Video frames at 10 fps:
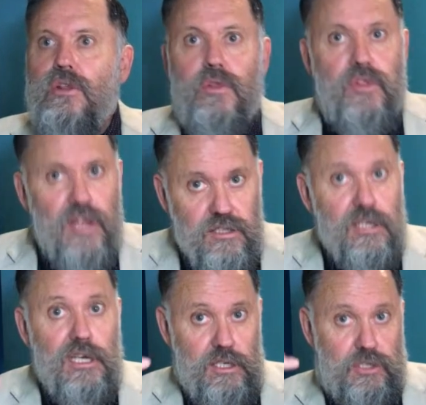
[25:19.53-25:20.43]
This
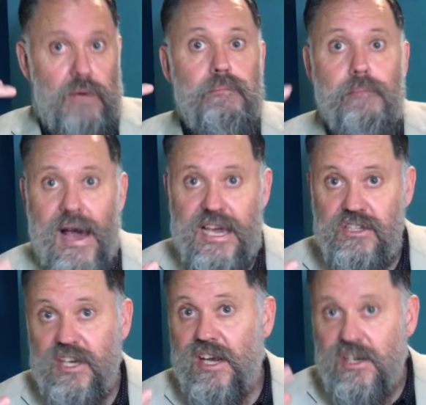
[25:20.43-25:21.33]
is
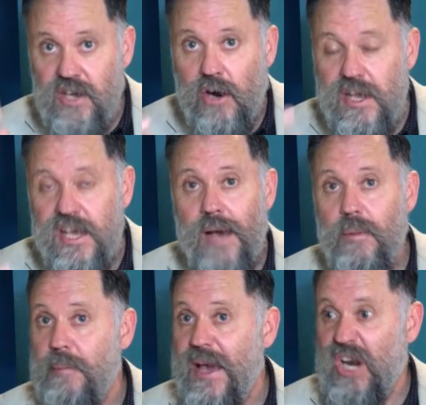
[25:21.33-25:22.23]
amazing, and it's only come
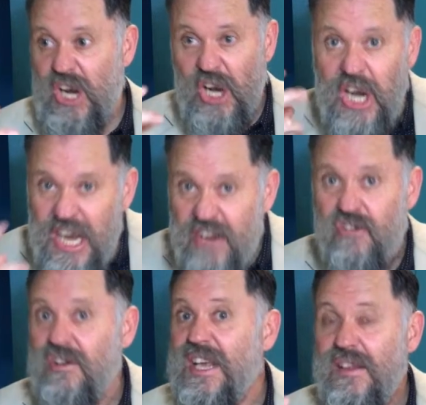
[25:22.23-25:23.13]
about
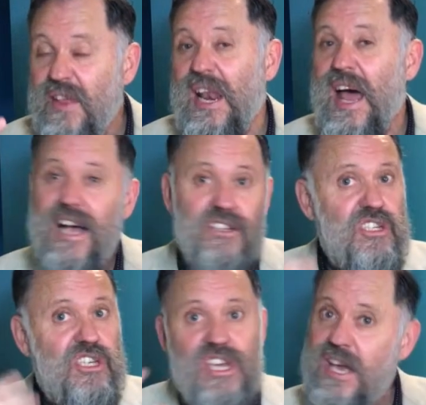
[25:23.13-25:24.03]
literally in the last
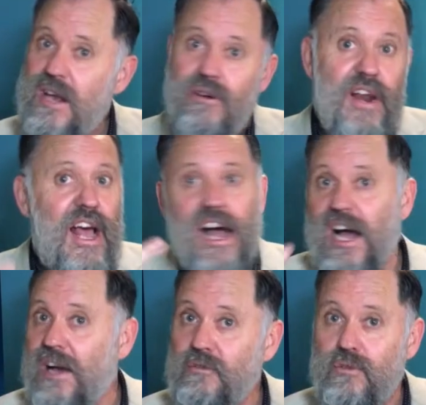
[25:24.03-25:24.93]
year and a
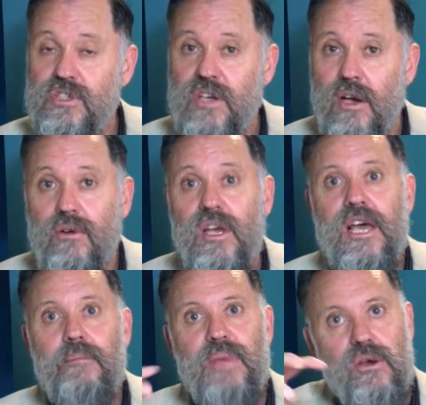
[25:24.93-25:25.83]
half or so
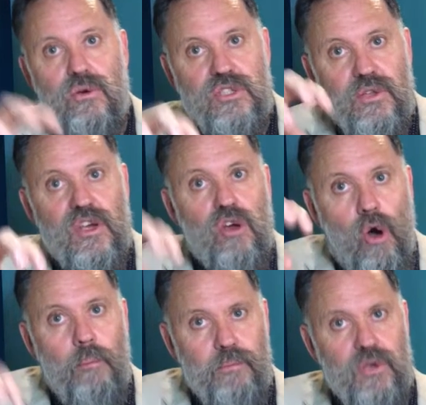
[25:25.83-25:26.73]
because of the
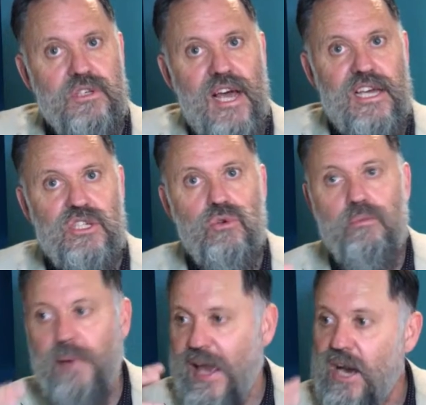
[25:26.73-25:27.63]
computational
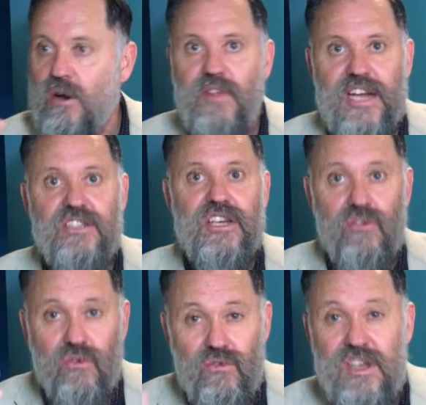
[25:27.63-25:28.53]
power that's
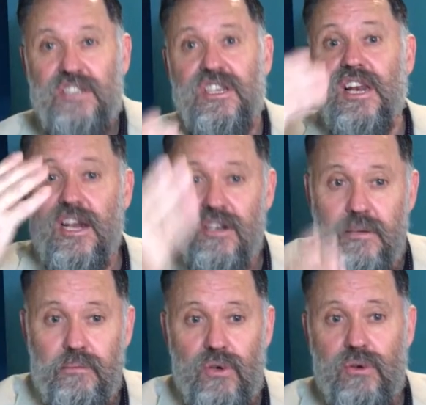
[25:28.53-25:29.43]
increasing in our
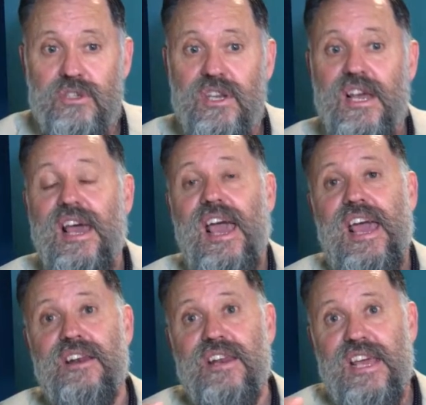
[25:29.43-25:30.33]
computers
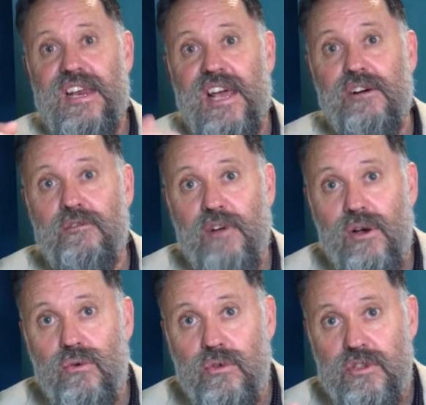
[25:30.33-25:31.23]
and in our
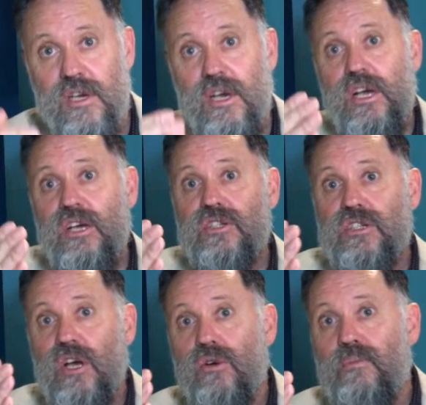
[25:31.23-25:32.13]
phones.
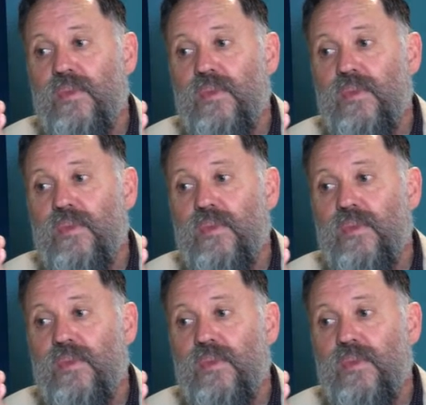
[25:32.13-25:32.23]
So